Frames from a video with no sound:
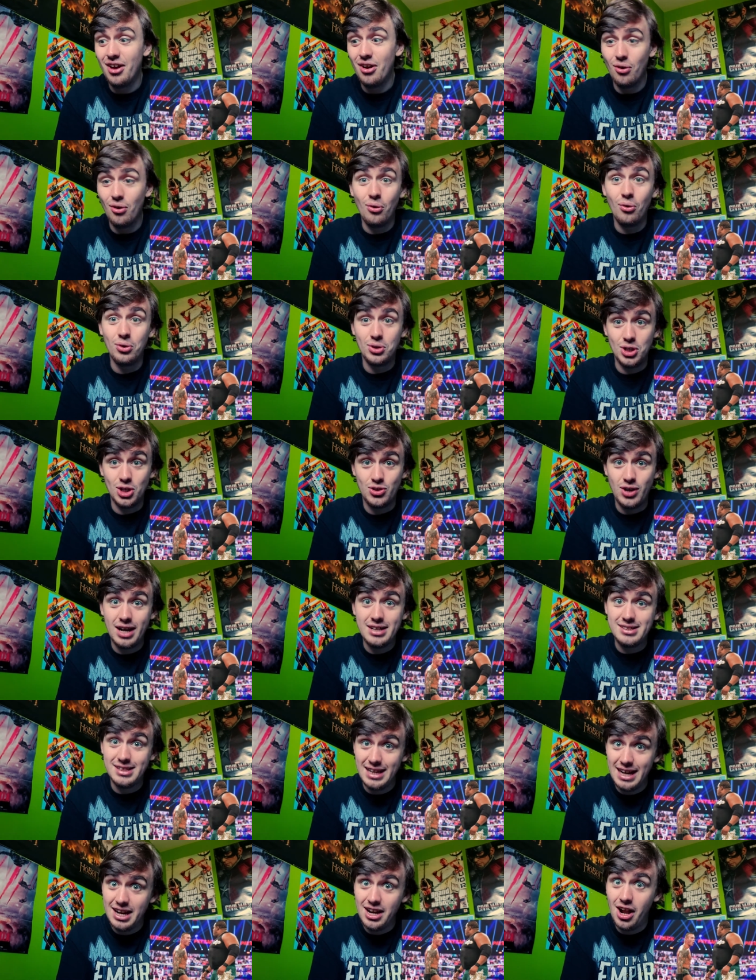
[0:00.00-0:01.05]
Orton tried
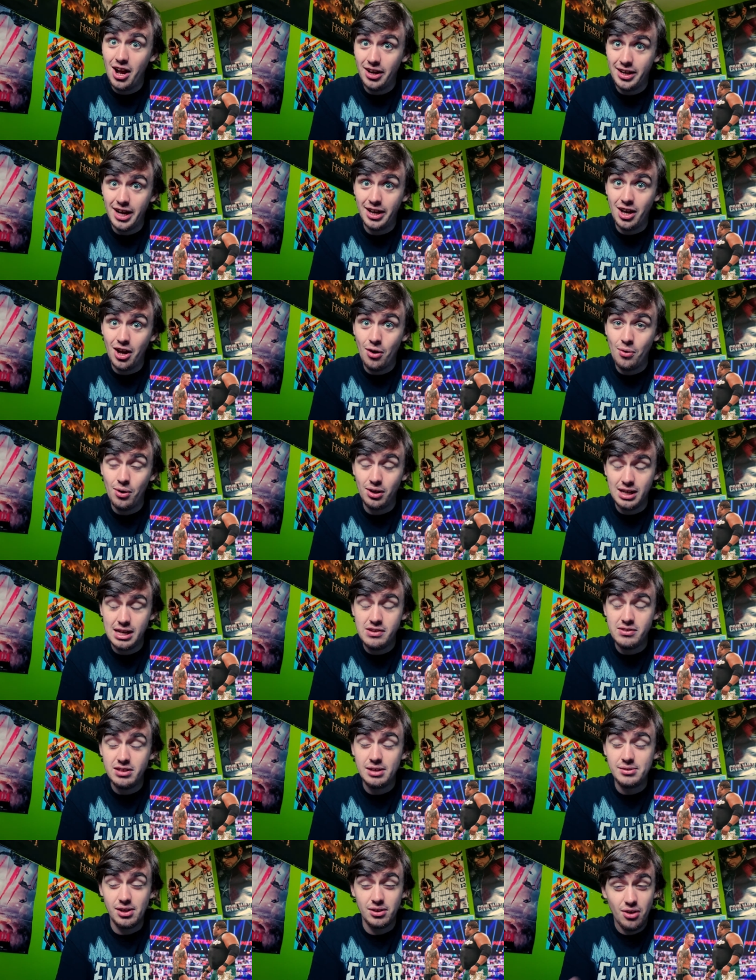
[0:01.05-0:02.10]
to hit an RKO and Keith
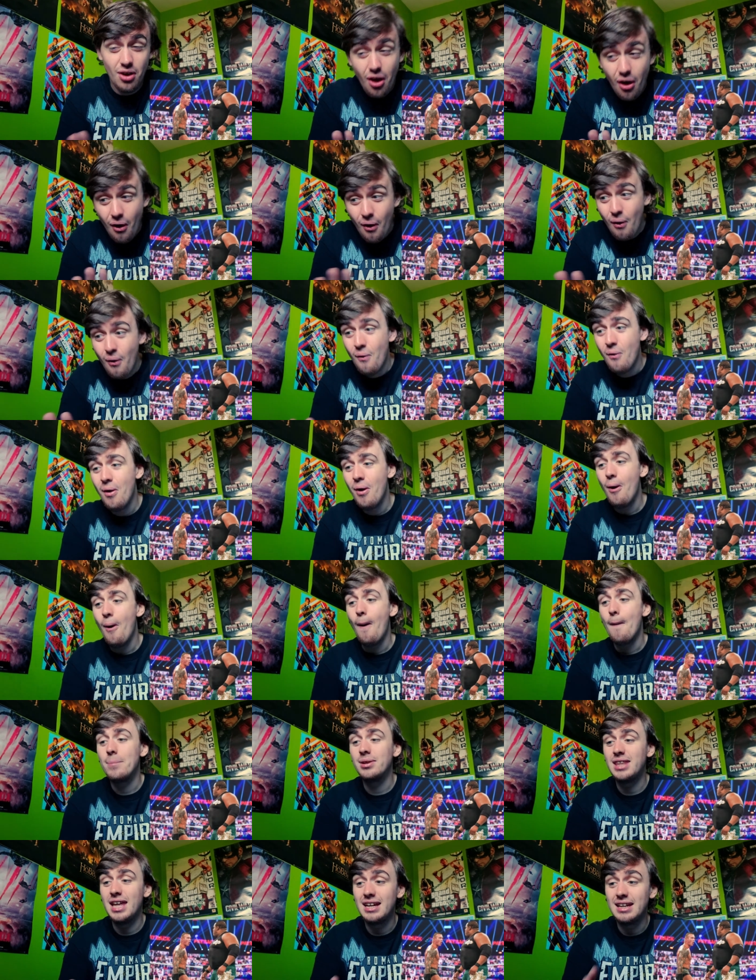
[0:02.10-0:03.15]
Lee was like, no!
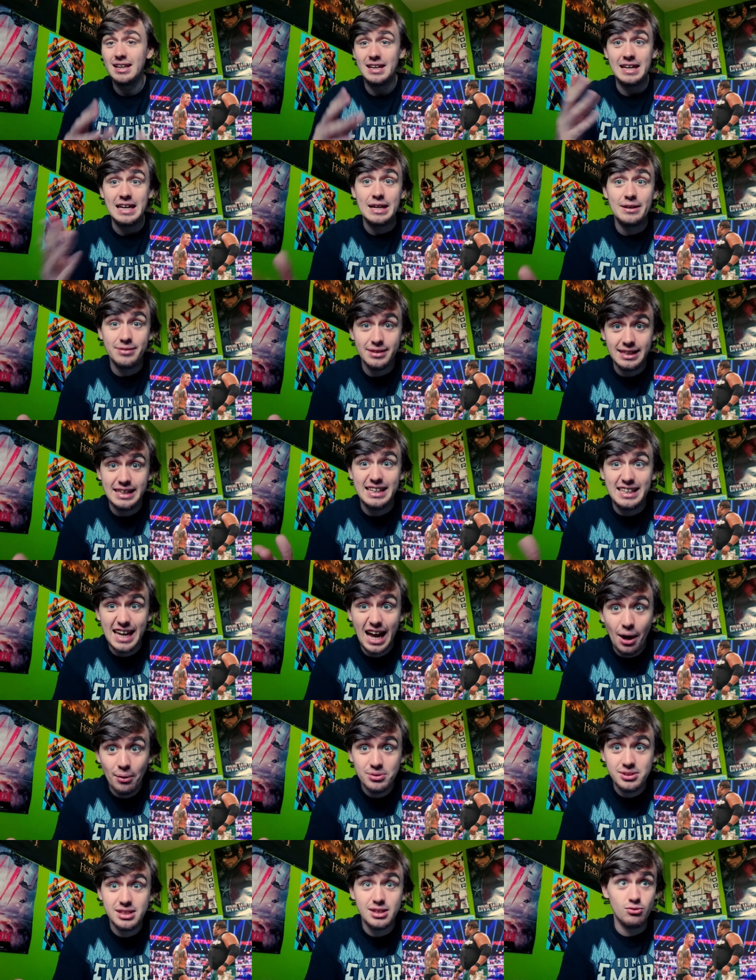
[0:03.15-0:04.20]
But then Keith Lee
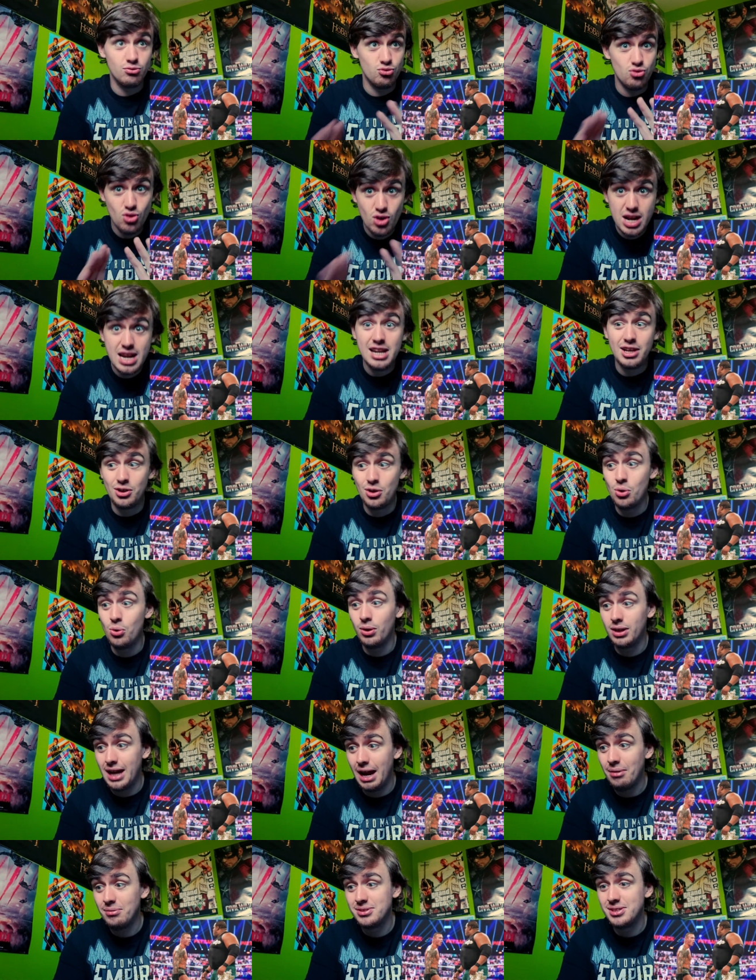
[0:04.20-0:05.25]
countered a really cool
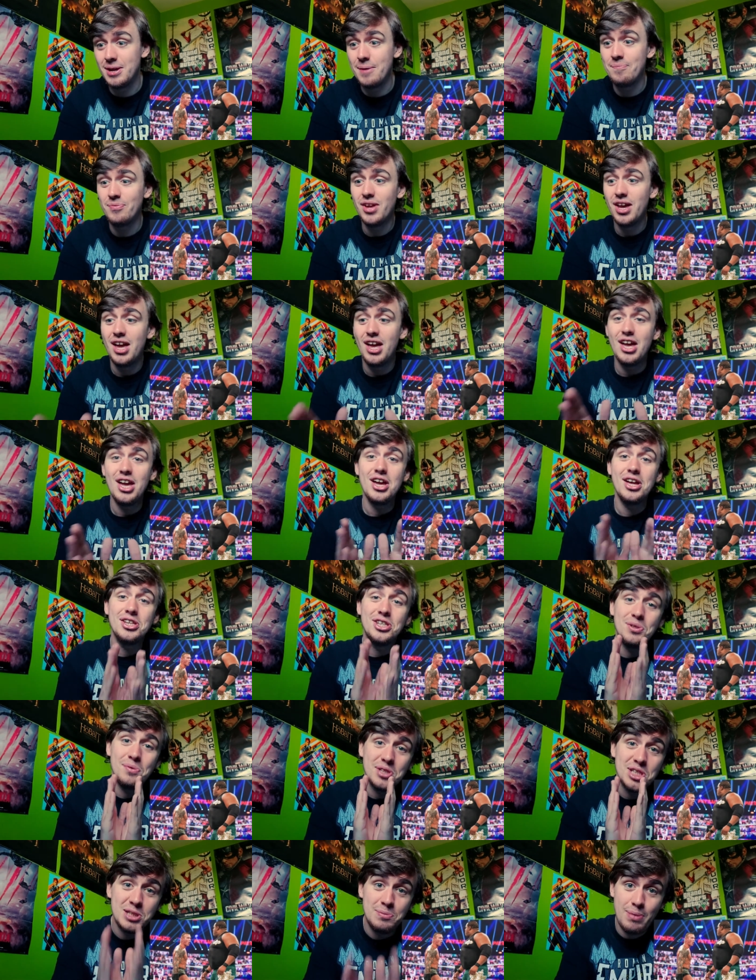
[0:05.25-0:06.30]
counter
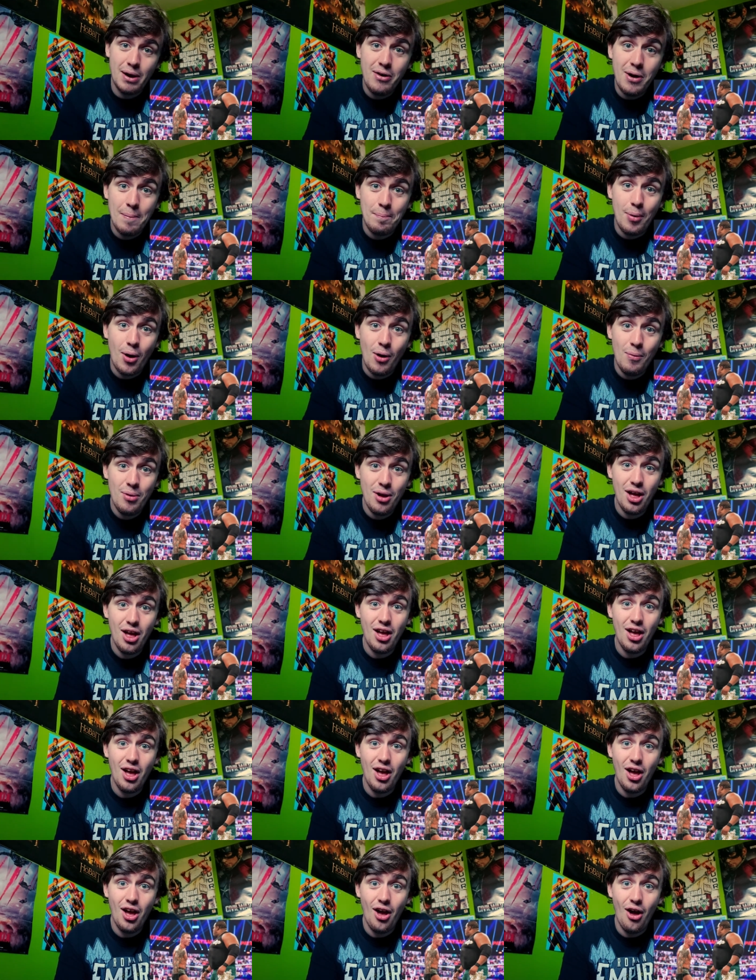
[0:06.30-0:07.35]
into a spirit bomb.
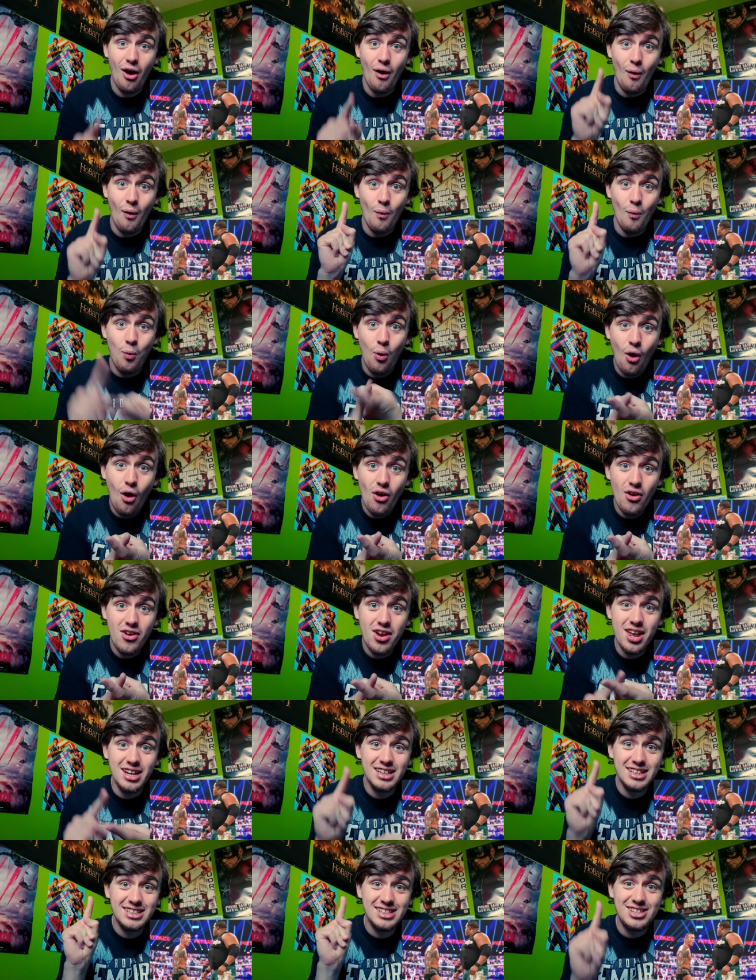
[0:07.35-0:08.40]
1,
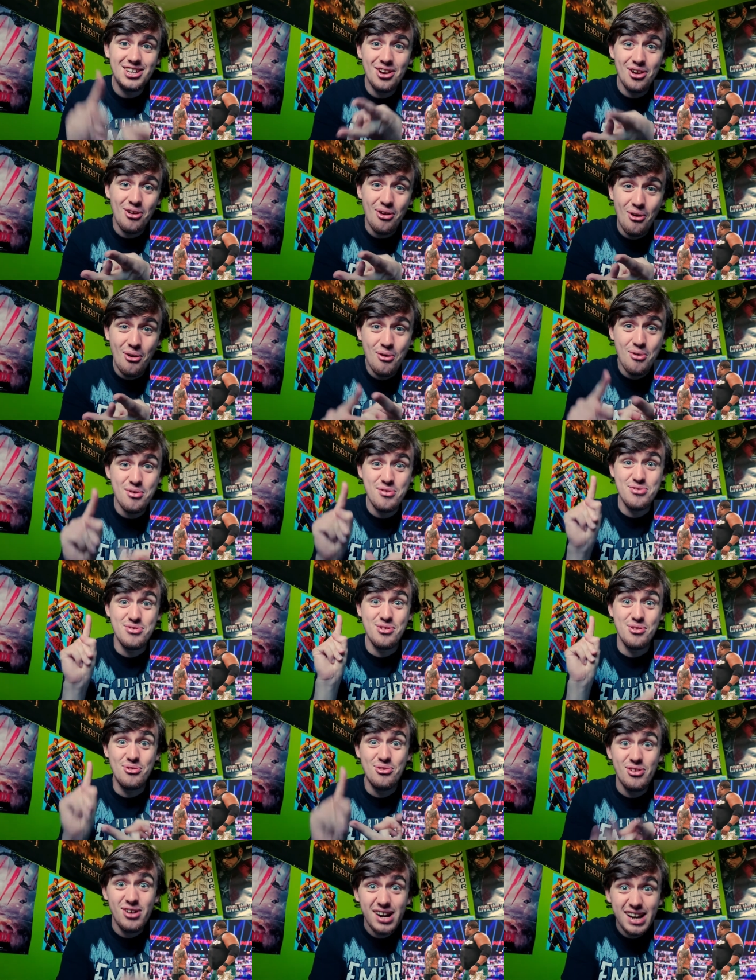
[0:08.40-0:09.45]
2,
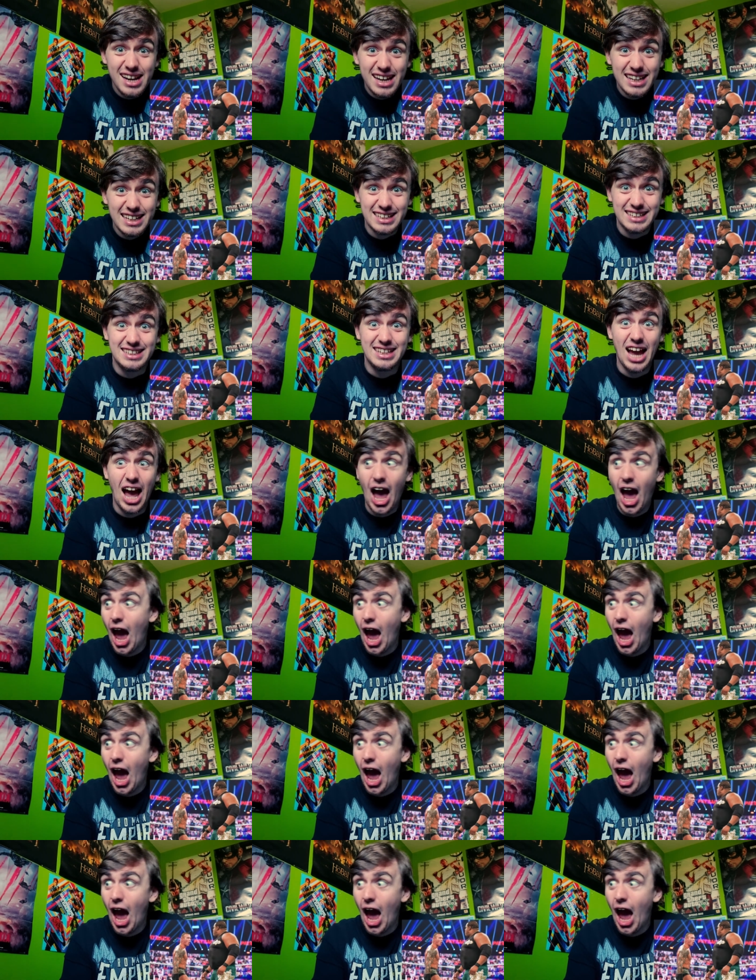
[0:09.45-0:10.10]
3!